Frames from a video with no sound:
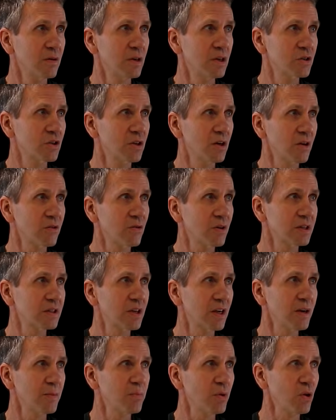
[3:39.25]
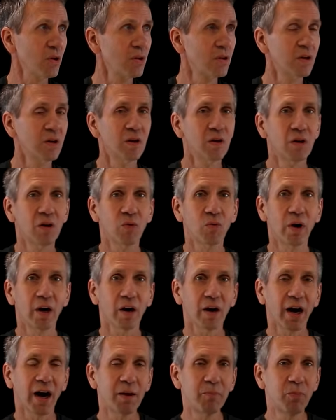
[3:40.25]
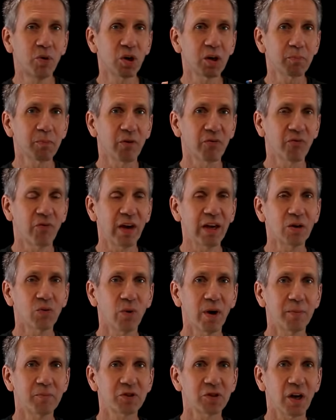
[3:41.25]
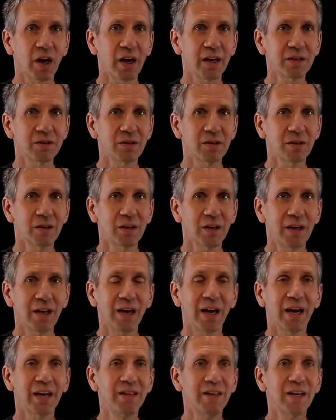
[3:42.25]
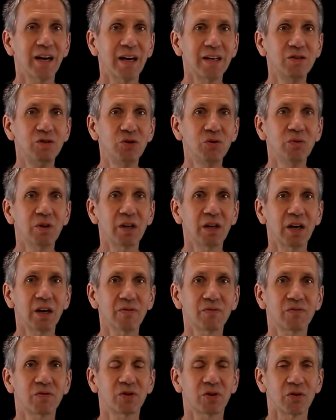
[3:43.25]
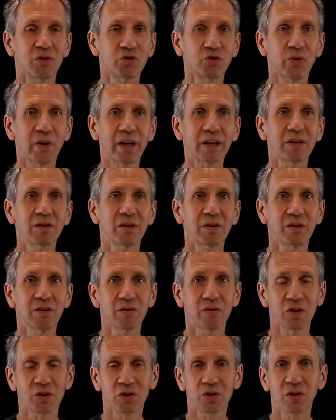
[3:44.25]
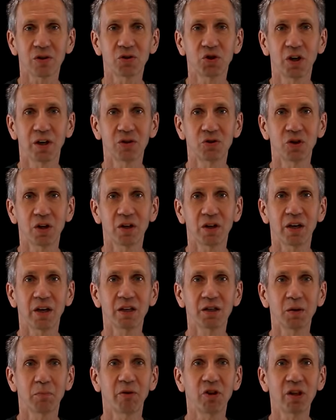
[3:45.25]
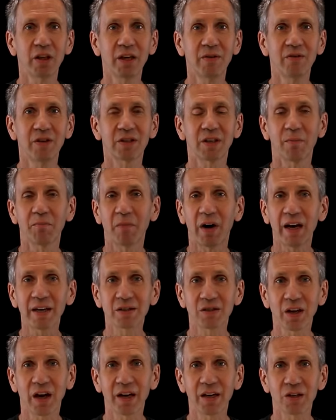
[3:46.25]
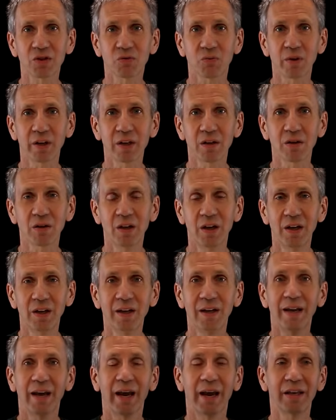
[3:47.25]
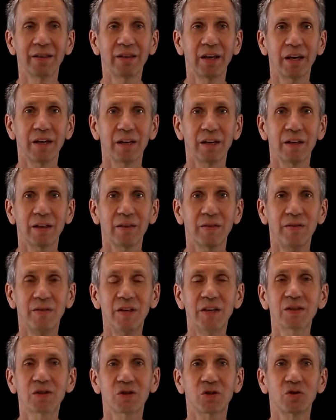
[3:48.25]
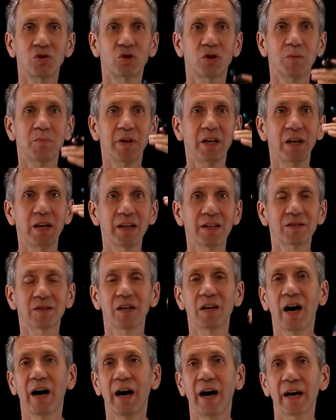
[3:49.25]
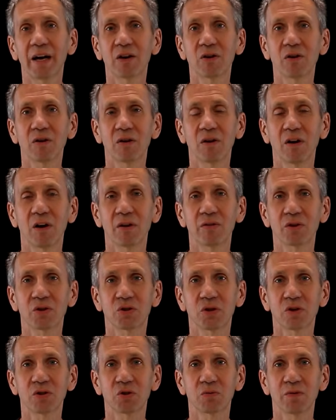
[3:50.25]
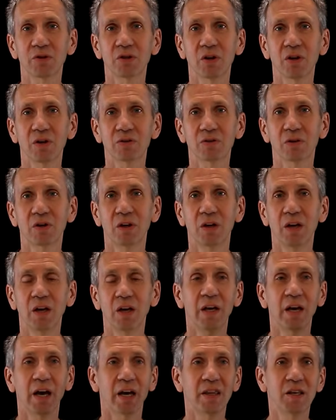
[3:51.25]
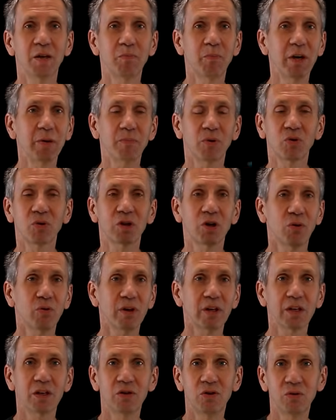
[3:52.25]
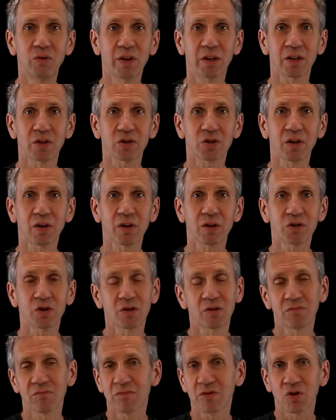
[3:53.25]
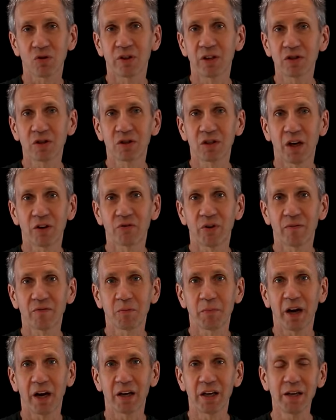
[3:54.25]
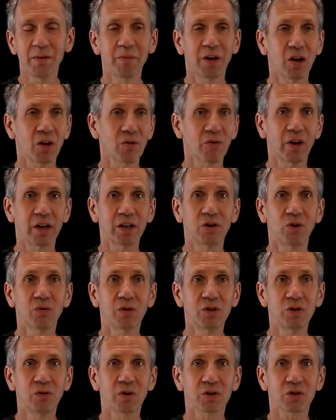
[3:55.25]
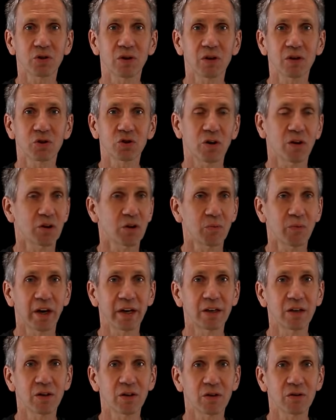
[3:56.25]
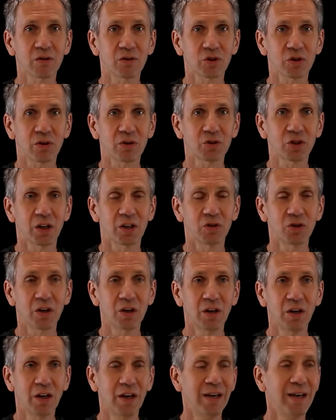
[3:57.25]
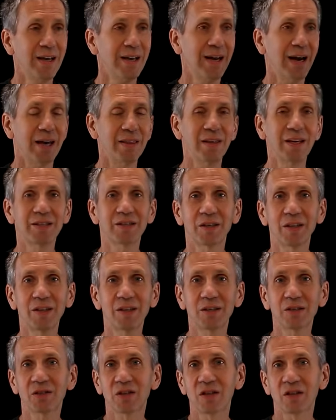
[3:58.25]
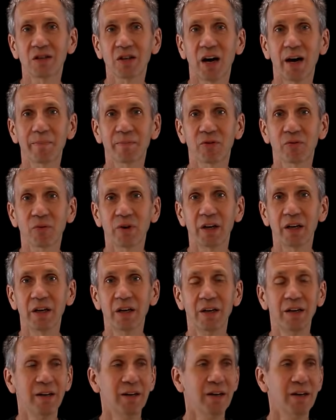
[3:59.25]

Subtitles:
is another example where I put up a fake website and then I do enough to trick the search engine into believing that my site is real and that this should be listed higher on the search results. And then people going and doing a search, so this is not driven by an email, they go and do a search on a regular search engine and they see this in the top three